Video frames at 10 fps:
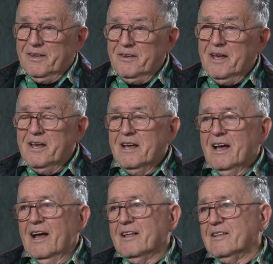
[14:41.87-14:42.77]
But
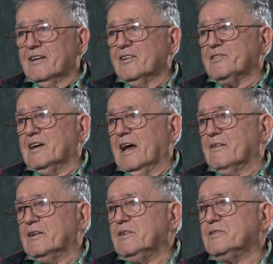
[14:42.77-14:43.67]
another time,
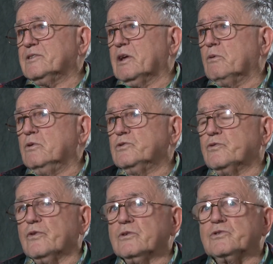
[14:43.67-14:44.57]
he said, who's
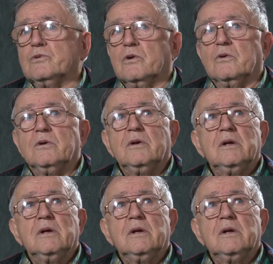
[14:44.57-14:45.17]
the first one?